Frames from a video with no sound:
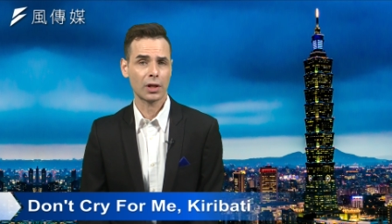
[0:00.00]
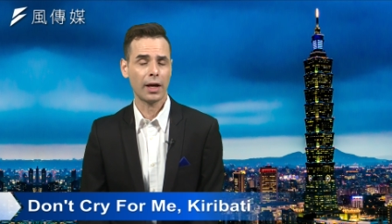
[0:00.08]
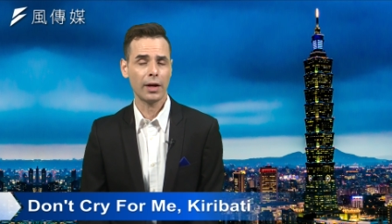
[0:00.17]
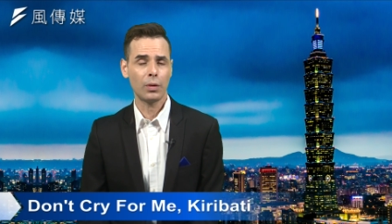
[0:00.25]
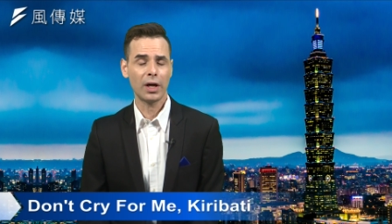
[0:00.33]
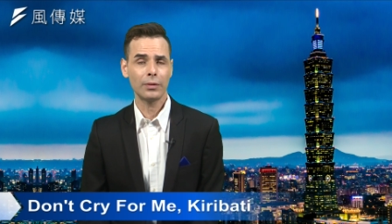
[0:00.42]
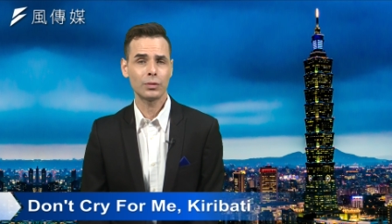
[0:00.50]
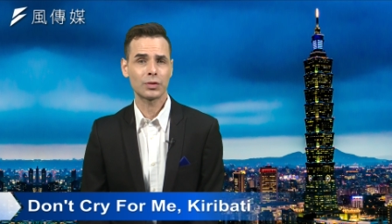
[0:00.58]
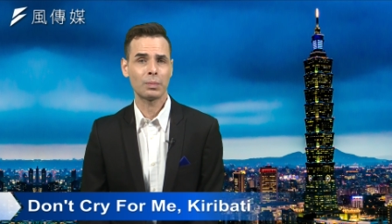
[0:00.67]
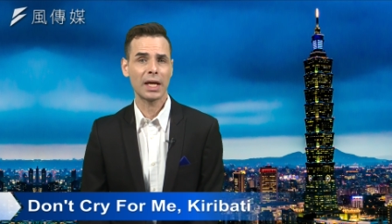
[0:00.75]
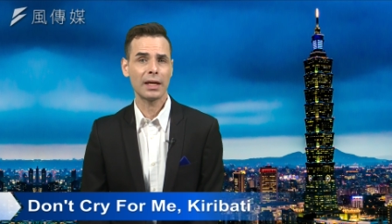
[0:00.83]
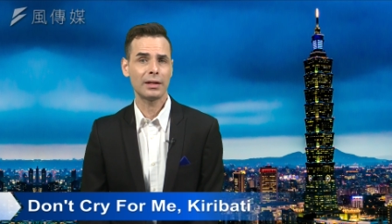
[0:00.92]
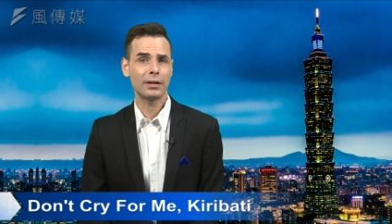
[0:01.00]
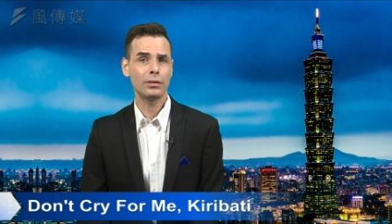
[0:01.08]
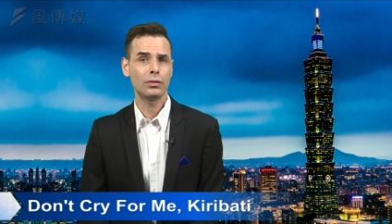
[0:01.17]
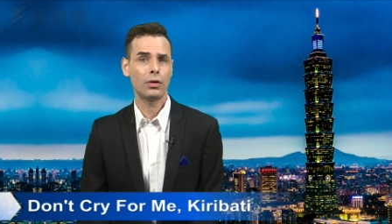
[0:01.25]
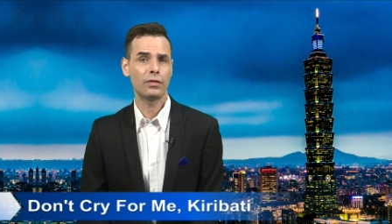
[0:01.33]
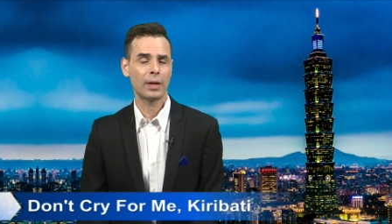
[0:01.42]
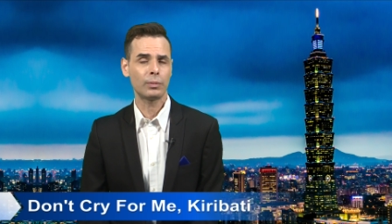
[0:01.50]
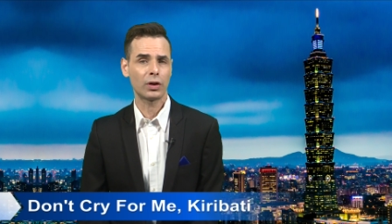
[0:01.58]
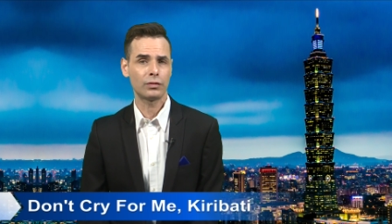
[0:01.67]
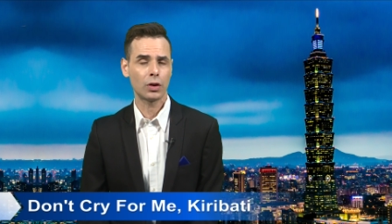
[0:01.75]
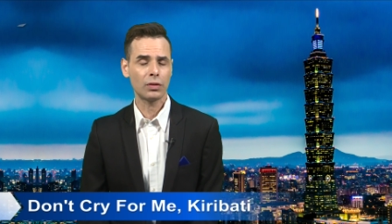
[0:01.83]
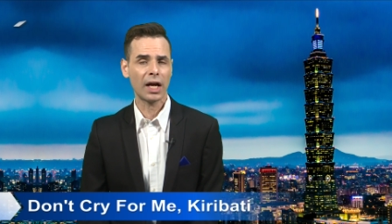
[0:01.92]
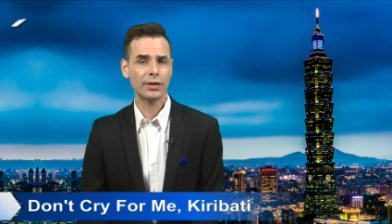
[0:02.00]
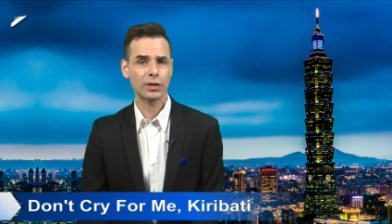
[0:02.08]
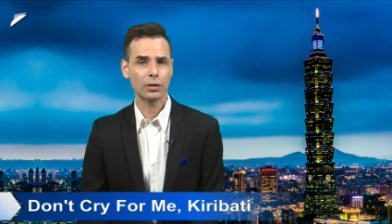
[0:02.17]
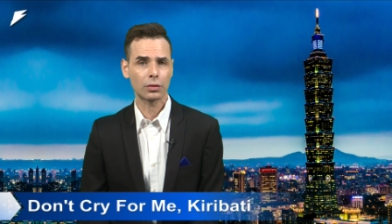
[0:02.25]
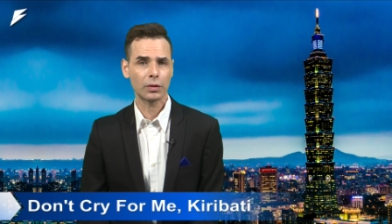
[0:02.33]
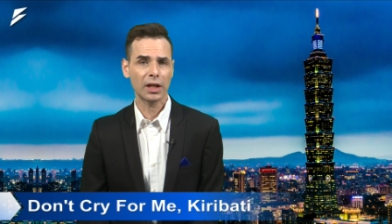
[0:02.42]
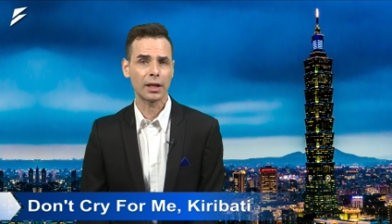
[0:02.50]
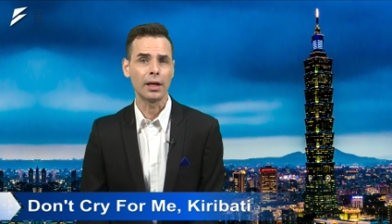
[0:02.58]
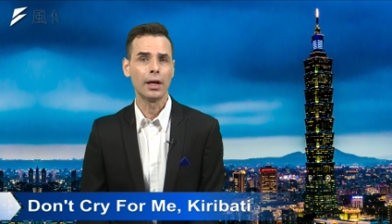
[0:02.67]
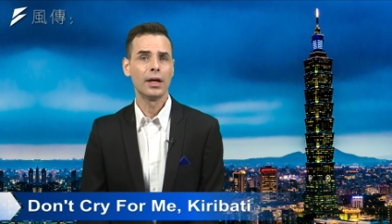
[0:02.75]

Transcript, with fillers: Taiwan was made in November of 2003.